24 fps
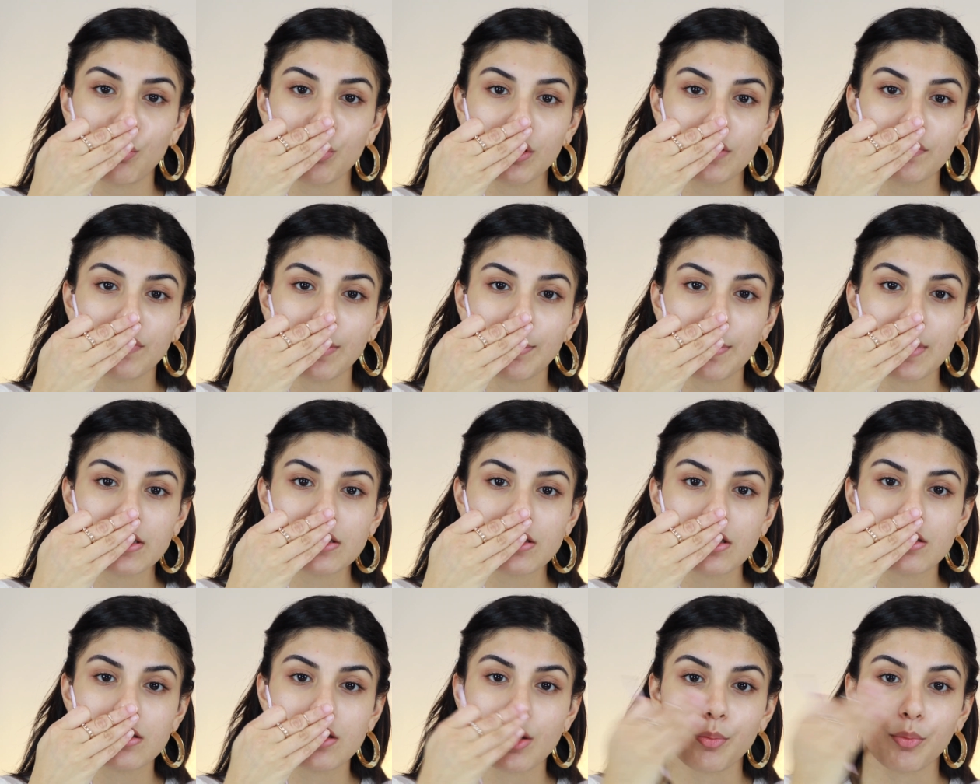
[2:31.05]
What if I mess
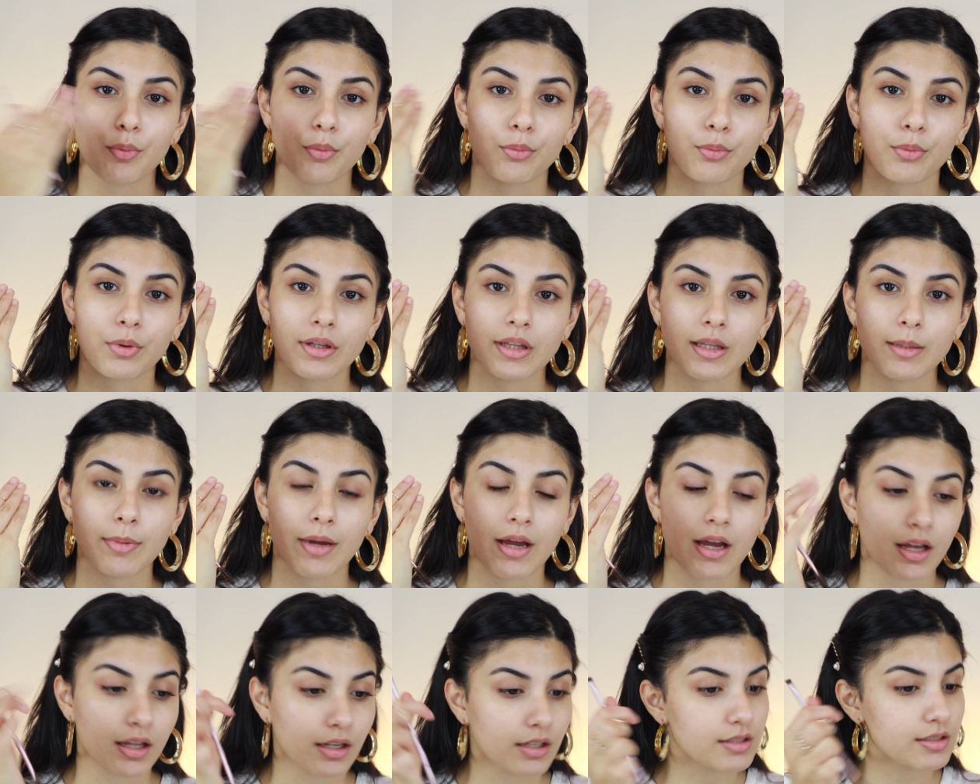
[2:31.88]
this up really
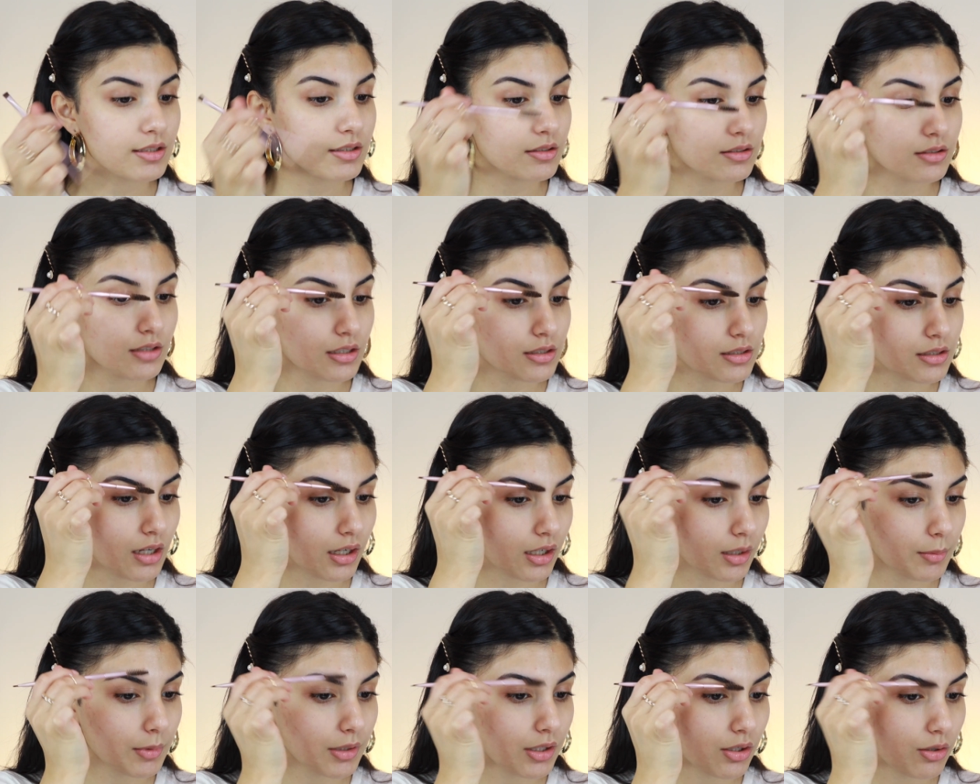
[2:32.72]
bad? It's
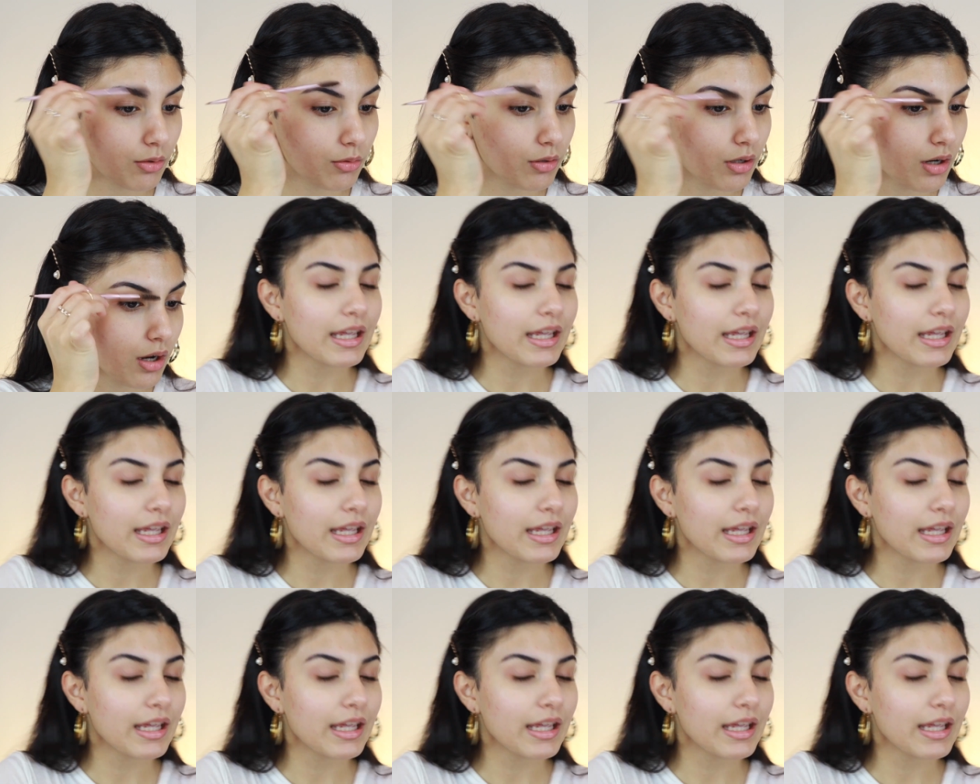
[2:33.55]
not gonna be cute.